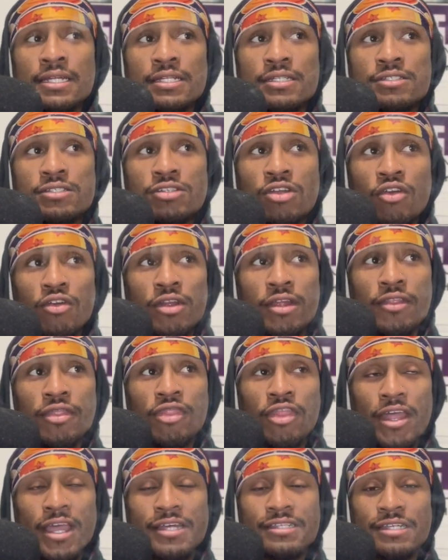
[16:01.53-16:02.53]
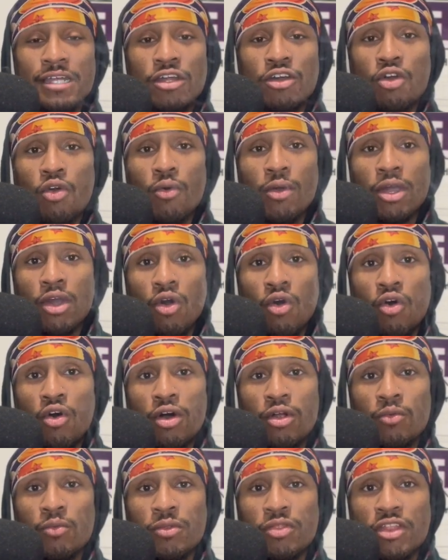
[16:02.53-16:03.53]
certain things that are going
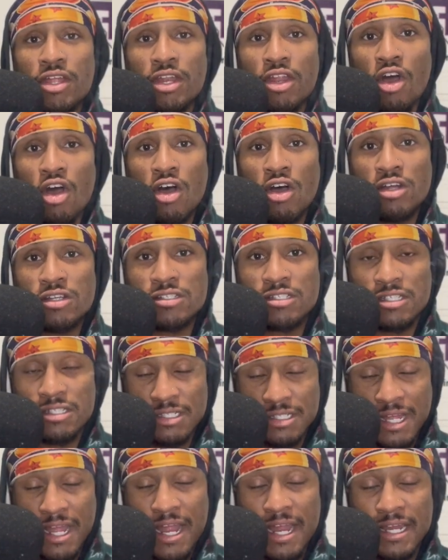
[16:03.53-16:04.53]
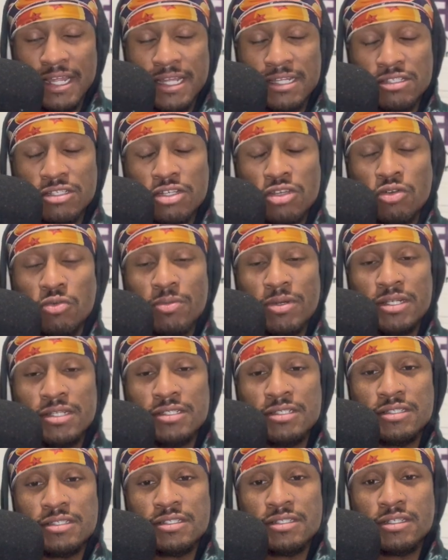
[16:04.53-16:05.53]
on within our society as
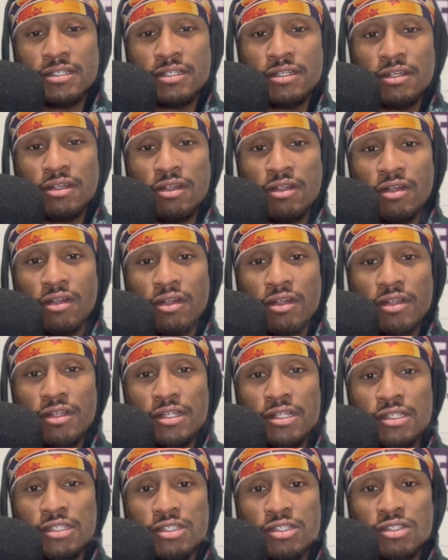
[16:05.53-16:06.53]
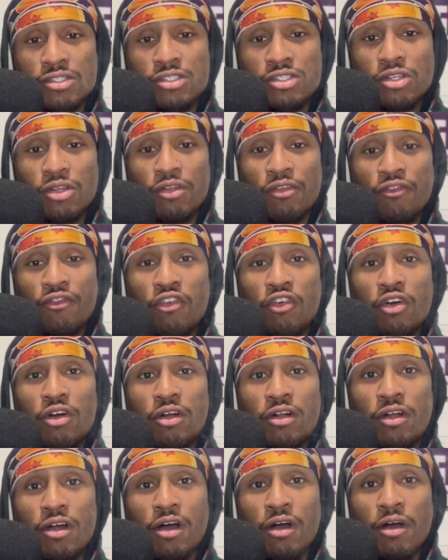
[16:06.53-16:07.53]
humans for